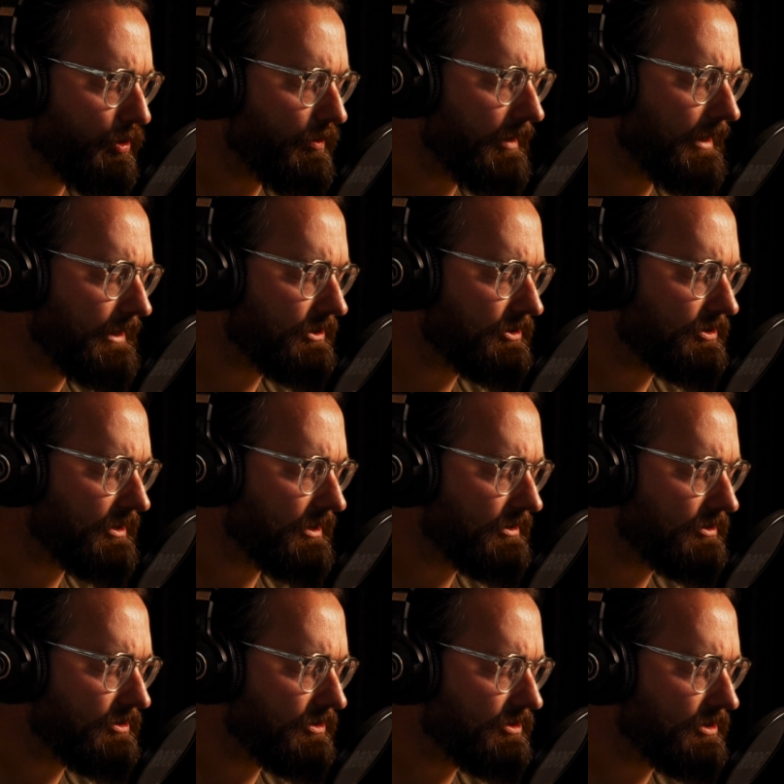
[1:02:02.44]
grace
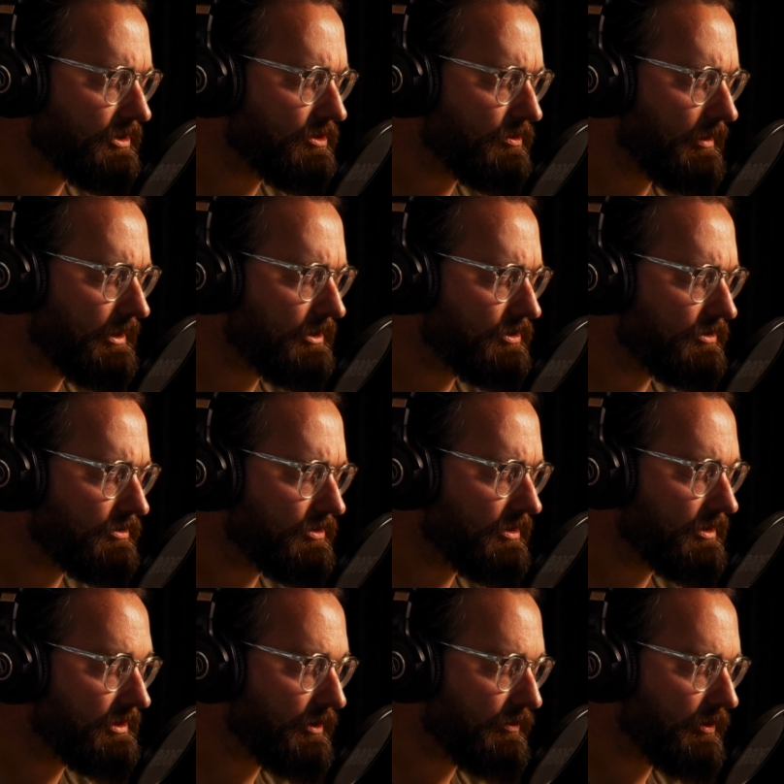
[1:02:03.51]
into situations that
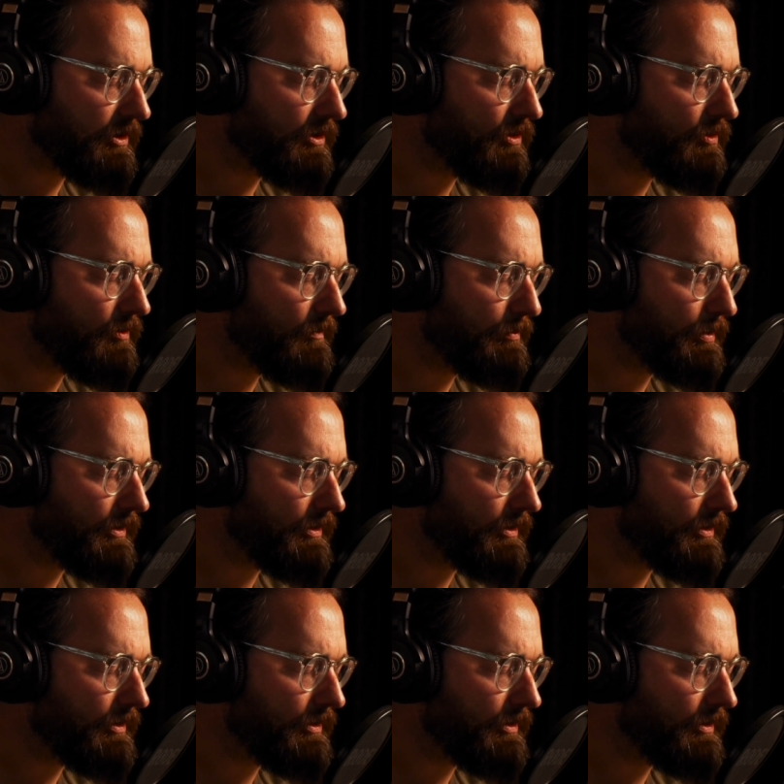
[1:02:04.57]
are difficult,